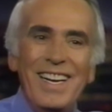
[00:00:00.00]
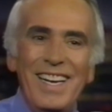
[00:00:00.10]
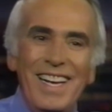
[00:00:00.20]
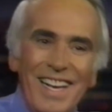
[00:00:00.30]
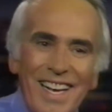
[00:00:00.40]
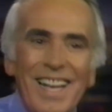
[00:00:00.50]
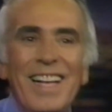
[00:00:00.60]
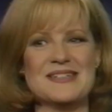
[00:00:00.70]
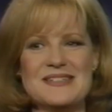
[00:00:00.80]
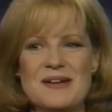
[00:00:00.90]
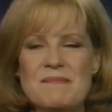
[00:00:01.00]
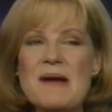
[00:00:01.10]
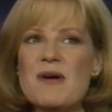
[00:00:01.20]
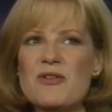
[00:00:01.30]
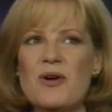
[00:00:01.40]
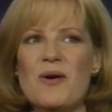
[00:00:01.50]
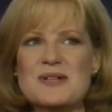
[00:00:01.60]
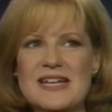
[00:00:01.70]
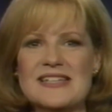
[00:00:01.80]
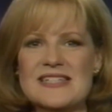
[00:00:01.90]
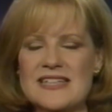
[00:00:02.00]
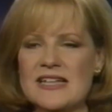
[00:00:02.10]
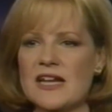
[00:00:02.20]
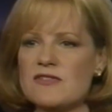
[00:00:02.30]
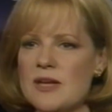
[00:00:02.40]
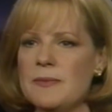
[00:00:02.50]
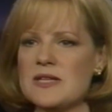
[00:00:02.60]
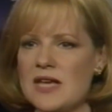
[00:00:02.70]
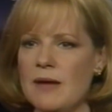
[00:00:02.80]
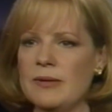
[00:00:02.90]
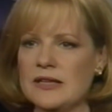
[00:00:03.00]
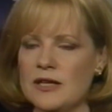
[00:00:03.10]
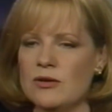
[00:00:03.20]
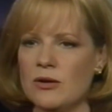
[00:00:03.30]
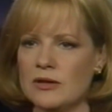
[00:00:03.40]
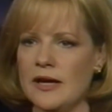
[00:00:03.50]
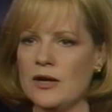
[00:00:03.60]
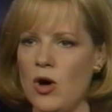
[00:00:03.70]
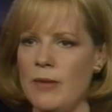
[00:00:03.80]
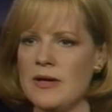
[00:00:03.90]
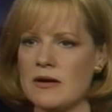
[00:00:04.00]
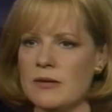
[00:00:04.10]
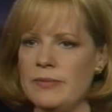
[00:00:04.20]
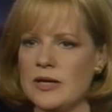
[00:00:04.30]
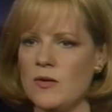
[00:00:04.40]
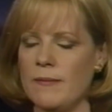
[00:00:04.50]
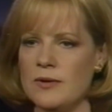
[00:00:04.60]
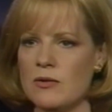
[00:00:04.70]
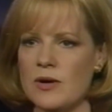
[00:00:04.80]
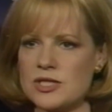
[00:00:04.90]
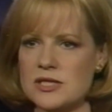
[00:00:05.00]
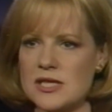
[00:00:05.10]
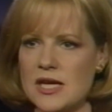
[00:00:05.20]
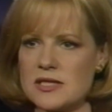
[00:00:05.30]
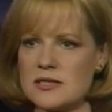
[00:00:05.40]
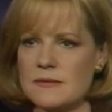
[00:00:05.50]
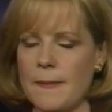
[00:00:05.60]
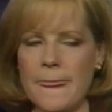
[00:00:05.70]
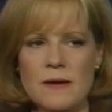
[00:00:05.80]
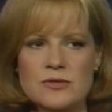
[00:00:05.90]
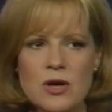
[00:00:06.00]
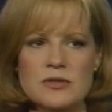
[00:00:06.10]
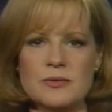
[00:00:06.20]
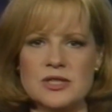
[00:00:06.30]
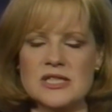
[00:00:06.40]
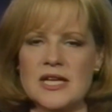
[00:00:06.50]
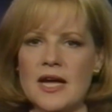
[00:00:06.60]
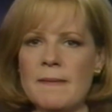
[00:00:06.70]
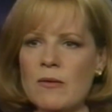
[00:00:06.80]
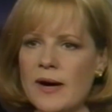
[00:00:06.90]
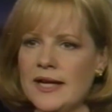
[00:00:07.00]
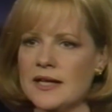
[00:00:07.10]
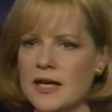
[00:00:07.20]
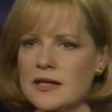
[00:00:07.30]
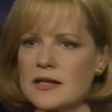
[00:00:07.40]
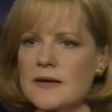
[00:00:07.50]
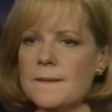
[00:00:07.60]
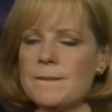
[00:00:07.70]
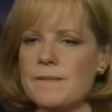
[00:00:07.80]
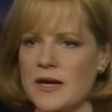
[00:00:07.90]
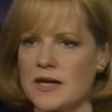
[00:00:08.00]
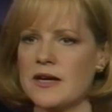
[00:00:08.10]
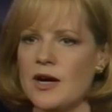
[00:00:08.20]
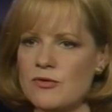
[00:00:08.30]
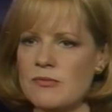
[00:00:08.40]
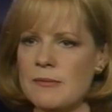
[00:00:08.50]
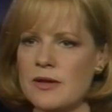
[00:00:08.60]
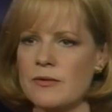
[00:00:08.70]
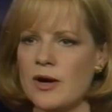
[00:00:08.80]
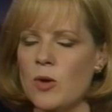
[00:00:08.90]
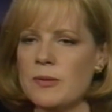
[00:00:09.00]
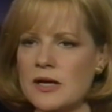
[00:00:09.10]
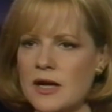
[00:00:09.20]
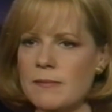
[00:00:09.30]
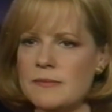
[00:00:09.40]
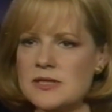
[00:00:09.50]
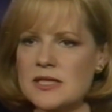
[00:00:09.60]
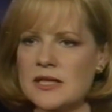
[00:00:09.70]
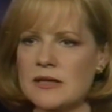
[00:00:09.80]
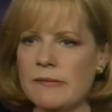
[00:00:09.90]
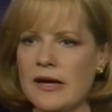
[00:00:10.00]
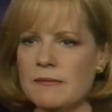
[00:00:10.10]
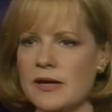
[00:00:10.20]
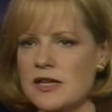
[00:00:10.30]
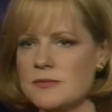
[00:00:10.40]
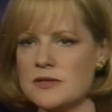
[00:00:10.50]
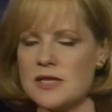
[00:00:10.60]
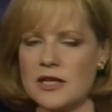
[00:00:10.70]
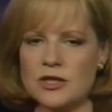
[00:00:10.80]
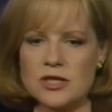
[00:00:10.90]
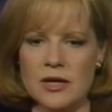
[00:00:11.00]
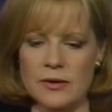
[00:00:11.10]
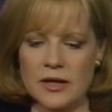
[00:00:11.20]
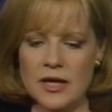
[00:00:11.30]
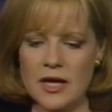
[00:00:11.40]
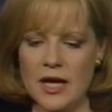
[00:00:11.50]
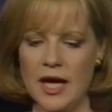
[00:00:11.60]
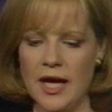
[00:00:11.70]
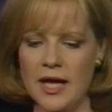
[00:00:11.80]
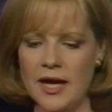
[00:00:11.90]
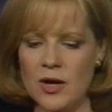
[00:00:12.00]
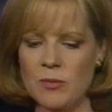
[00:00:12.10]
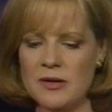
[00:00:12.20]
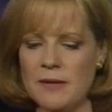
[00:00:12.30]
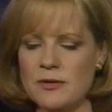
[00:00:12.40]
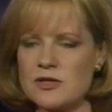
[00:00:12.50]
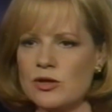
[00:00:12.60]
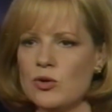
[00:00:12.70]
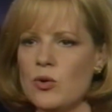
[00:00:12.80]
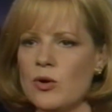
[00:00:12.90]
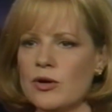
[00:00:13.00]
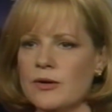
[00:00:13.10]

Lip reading: Yeah, my mother always had this thing that if something's happening that you don't like, call me, I'll come pick you up, no questions asked. Uh-huh. That was always what she said. On my wedding night, I get a card from my mother, I open it up, I'm sitting in the bed, and my husband's taking a shower. And I open it up, and there's a little quarter.